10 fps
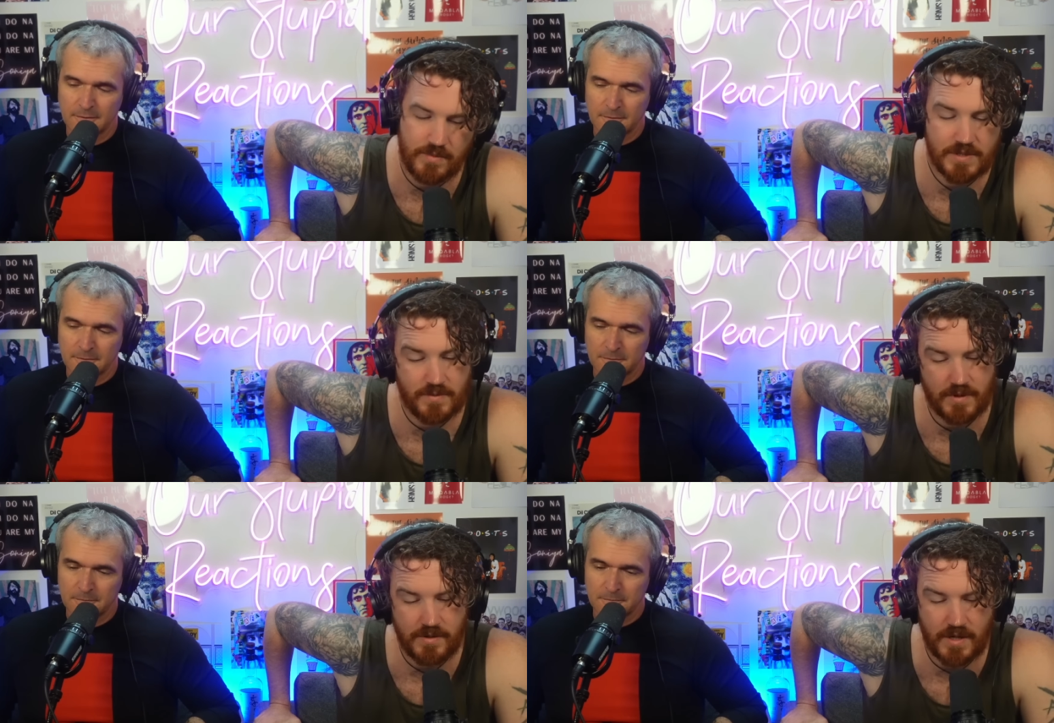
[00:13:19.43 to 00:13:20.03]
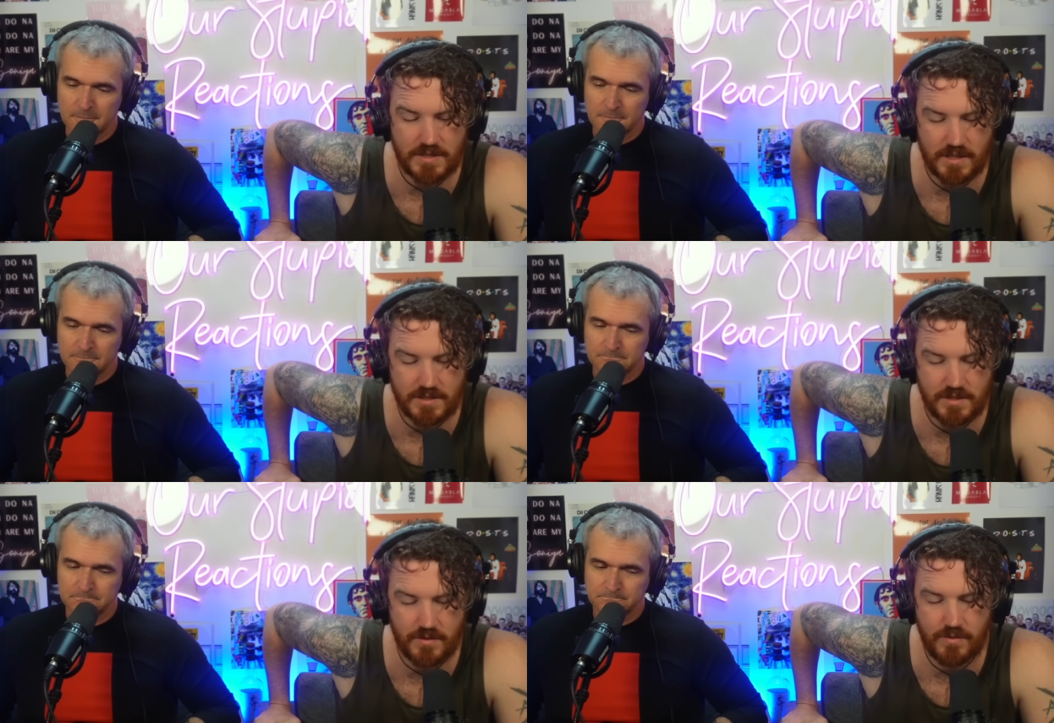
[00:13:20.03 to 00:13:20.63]
Speaker 1: Anyways, well, you guys
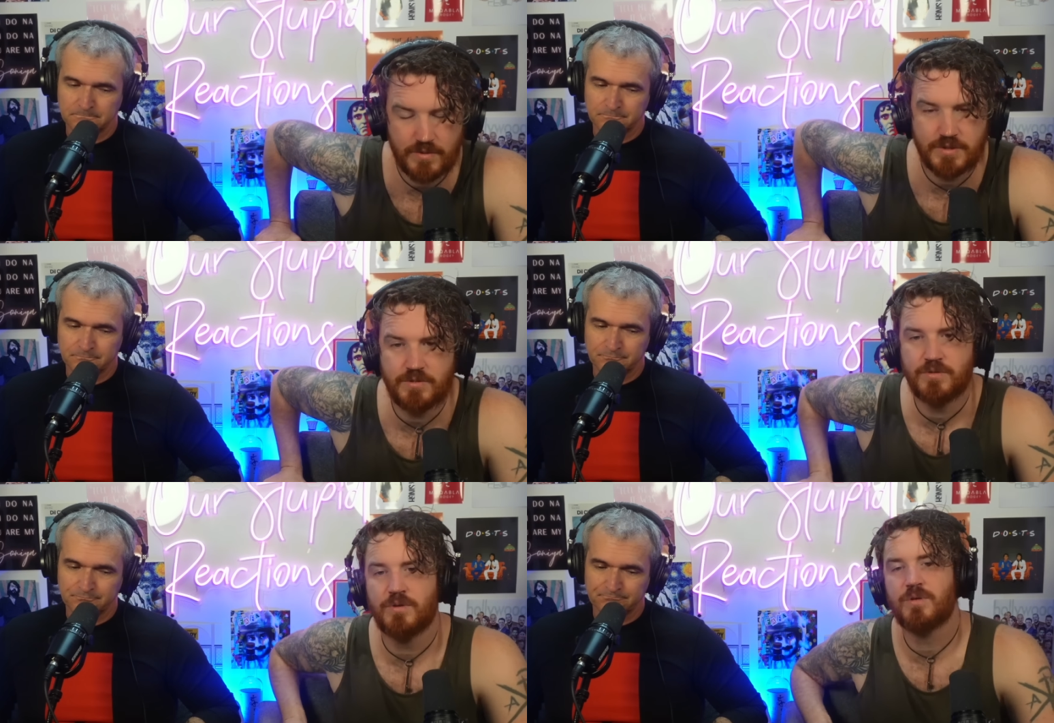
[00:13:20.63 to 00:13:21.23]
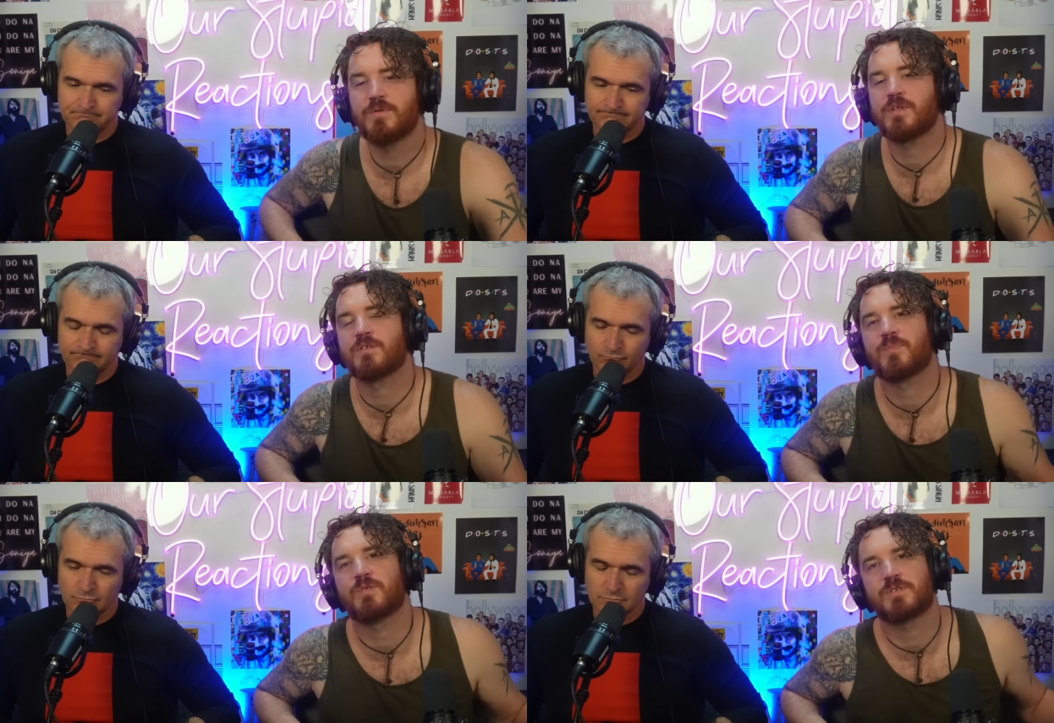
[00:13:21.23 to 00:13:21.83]
let us know who do you who do you
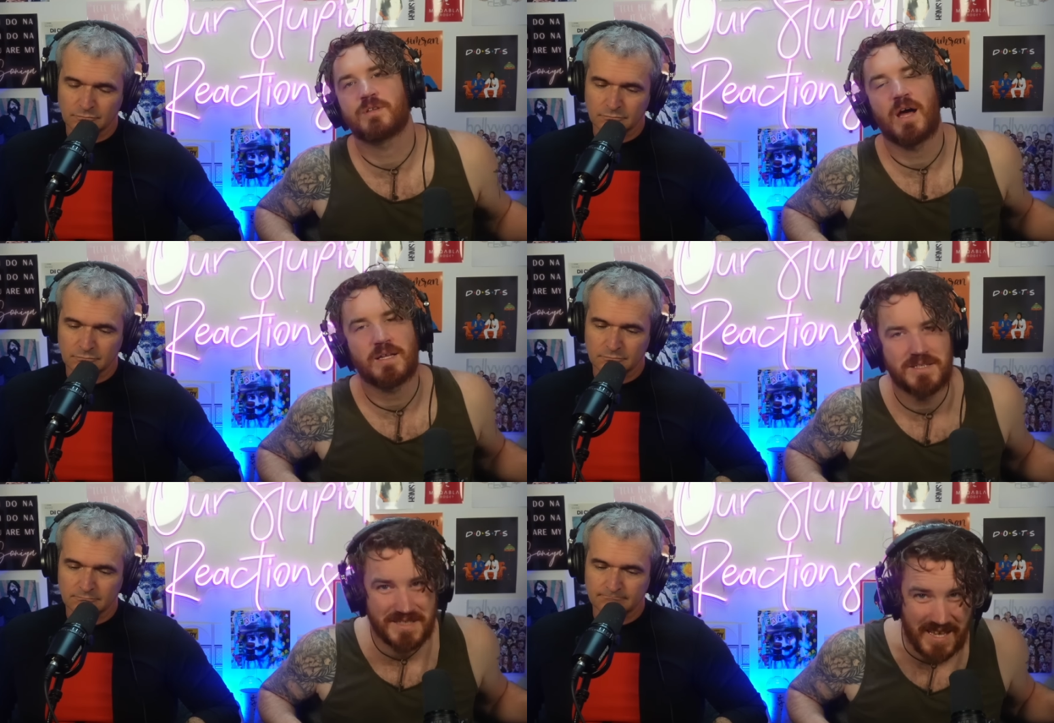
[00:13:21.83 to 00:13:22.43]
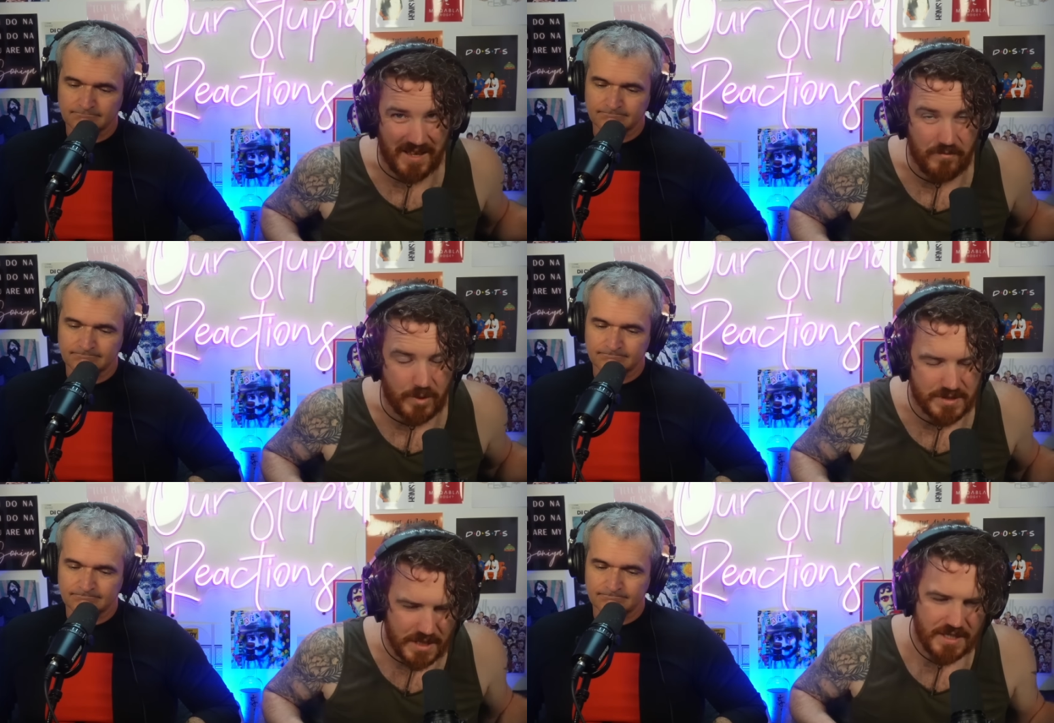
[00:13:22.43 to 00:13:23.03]
think the most not singing
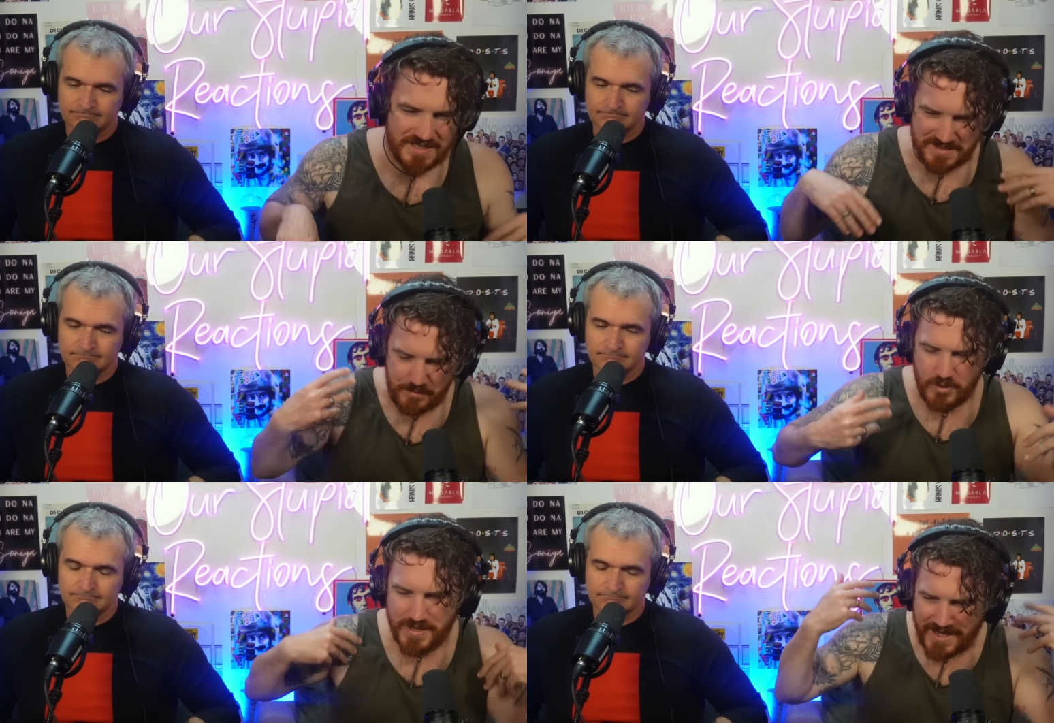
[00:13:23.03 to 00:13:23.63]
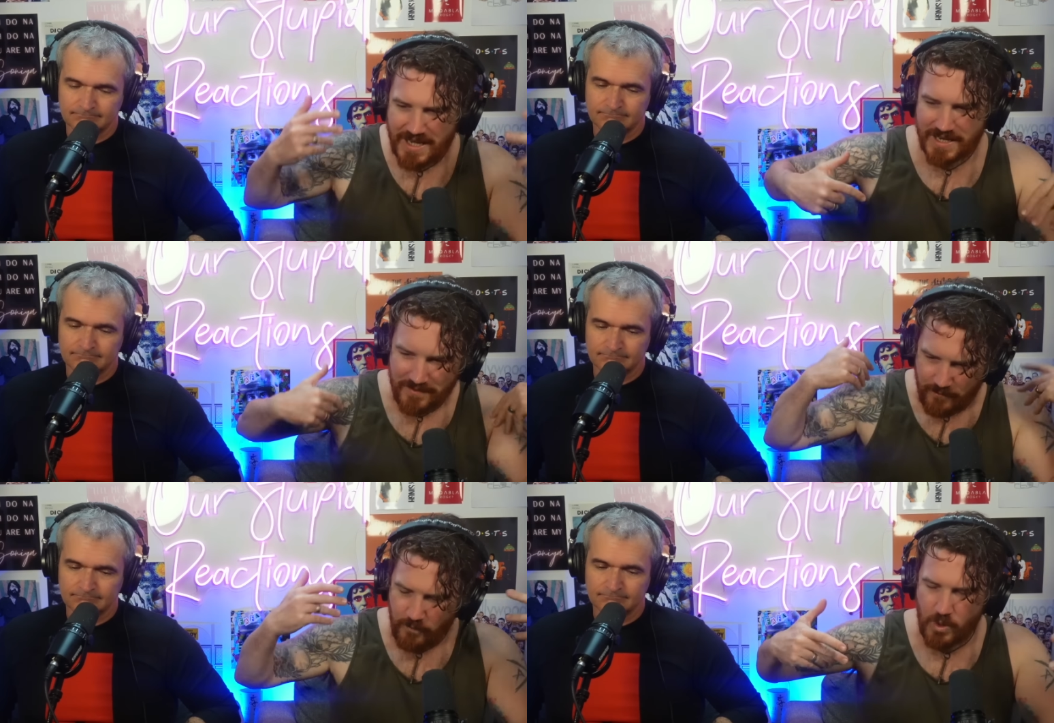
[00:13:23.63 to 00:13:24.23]
voice, just most
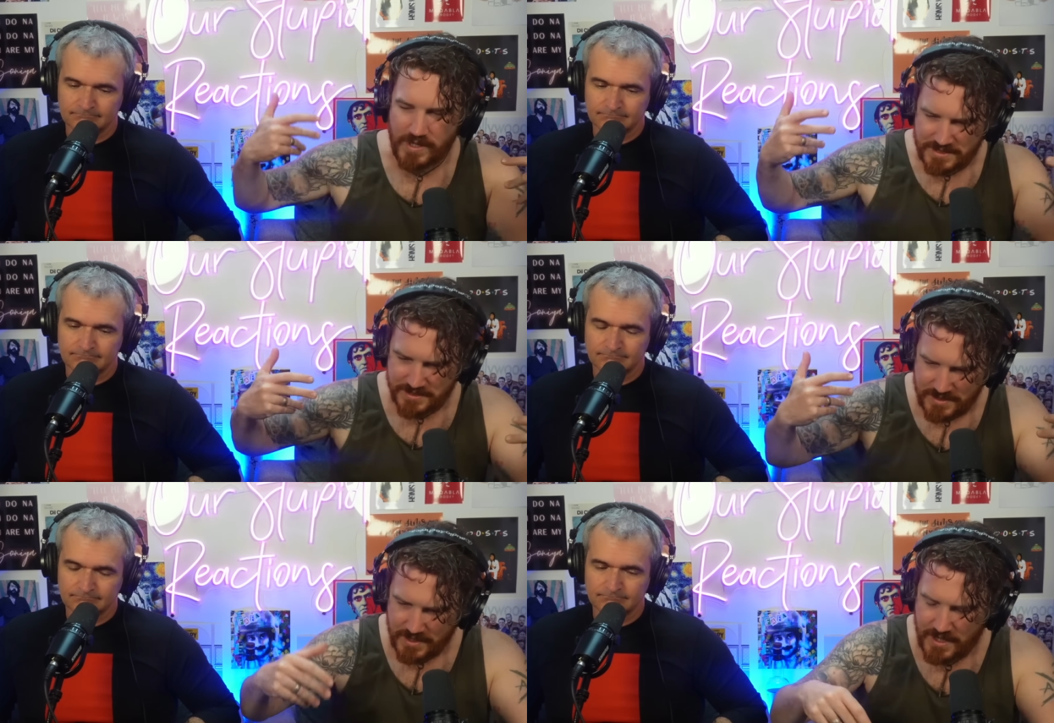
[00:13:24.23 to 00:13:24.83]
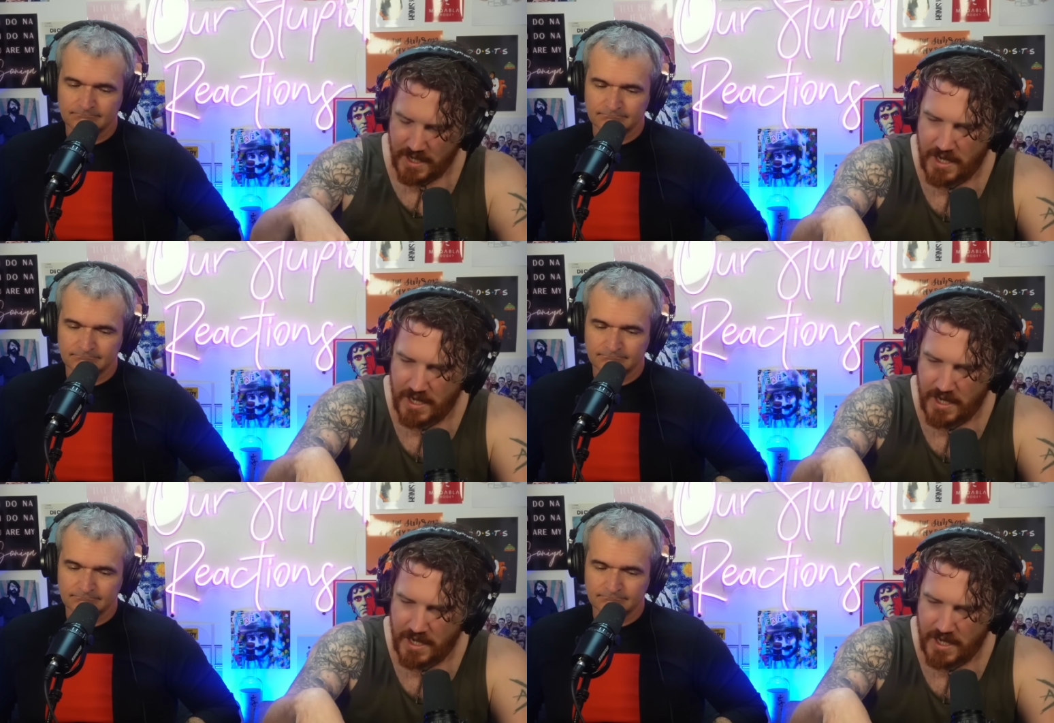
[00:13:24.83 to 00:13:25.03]
iconic voice.